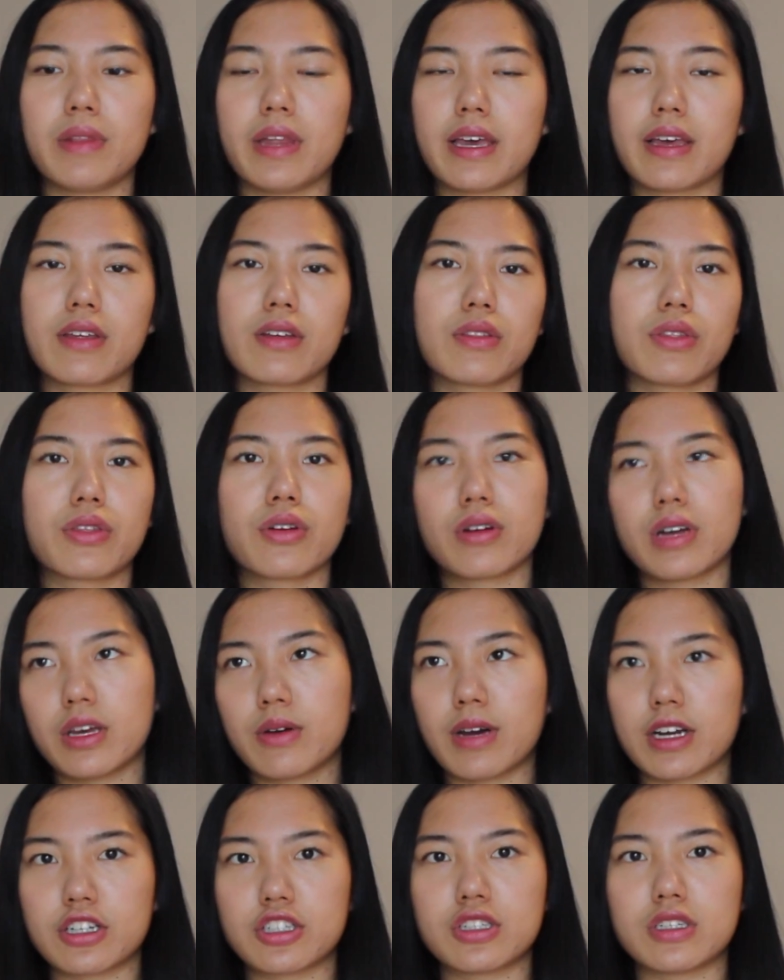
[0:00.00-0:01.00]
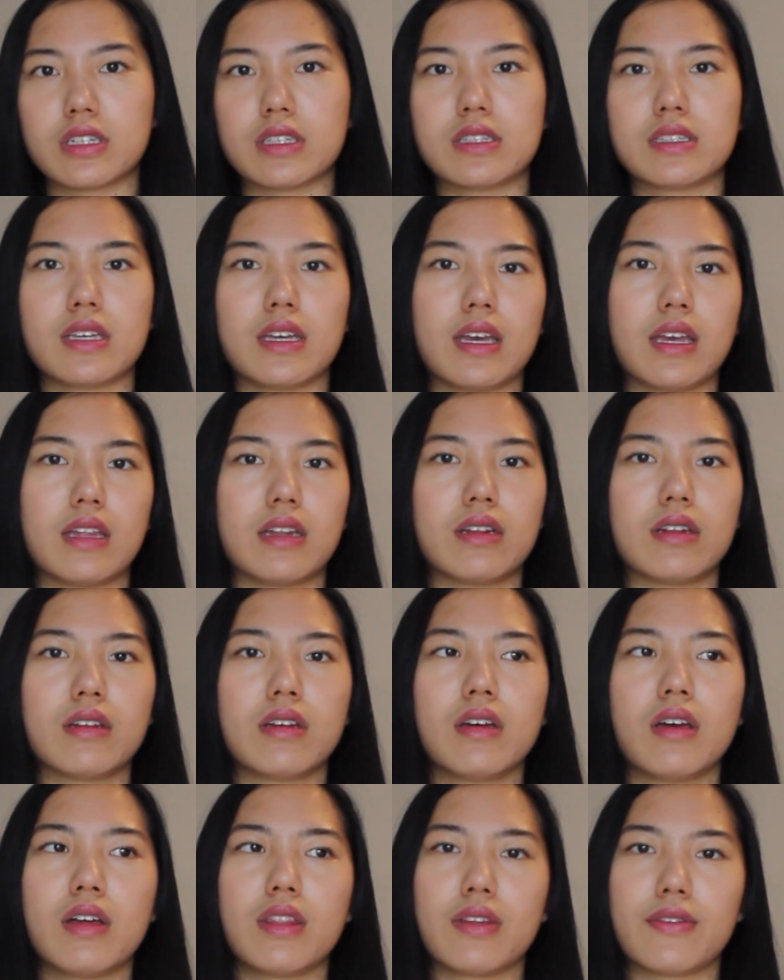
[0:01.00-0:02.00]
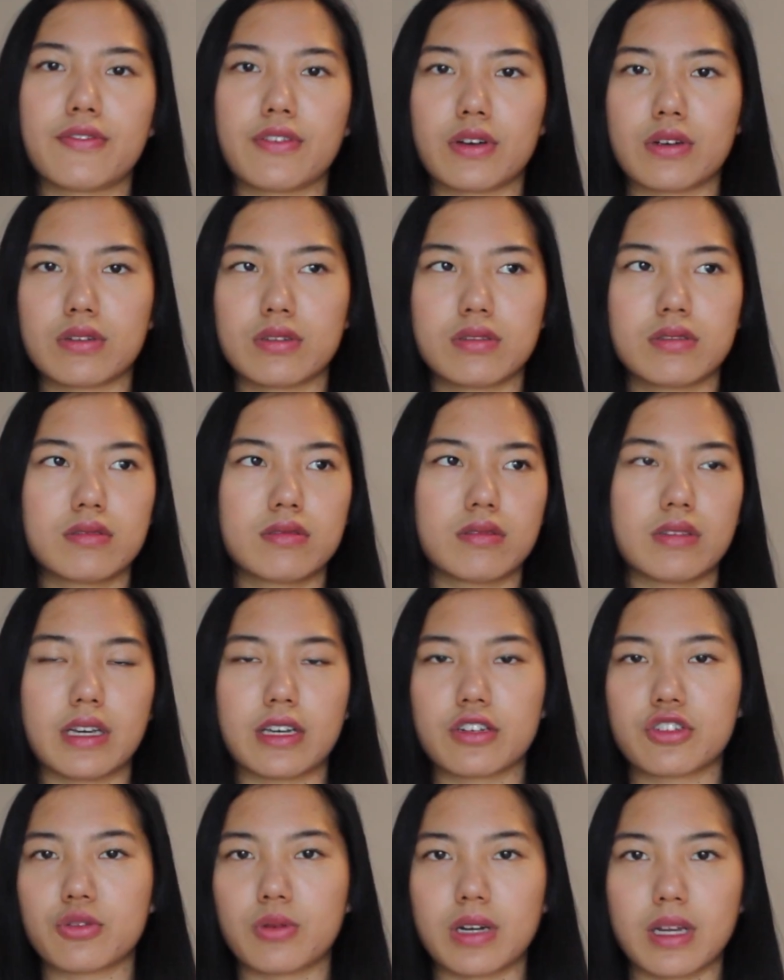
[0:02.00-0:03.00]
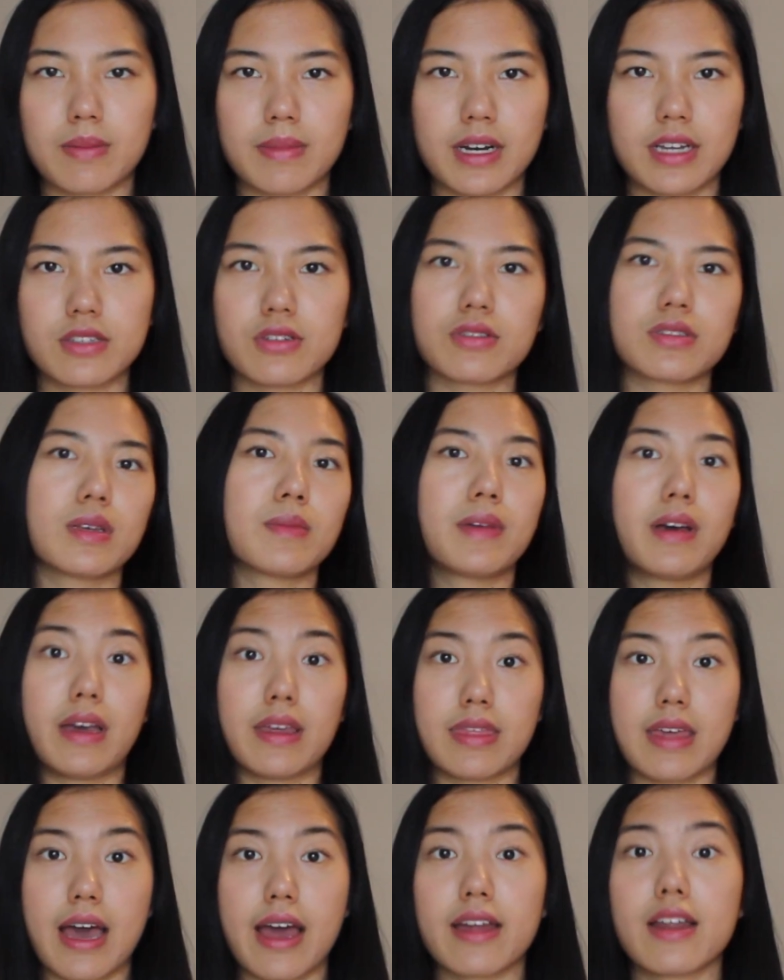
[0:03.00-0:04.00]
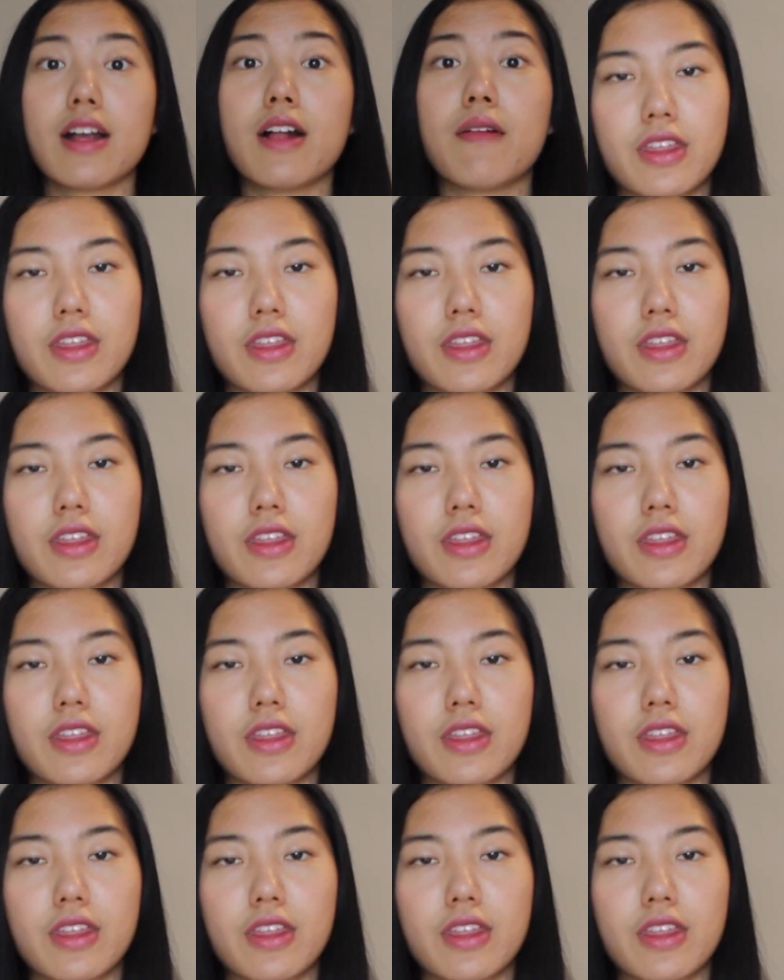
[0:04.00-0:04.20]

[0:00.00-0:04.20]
like 30 questions in the first like 20 minutes or something like that.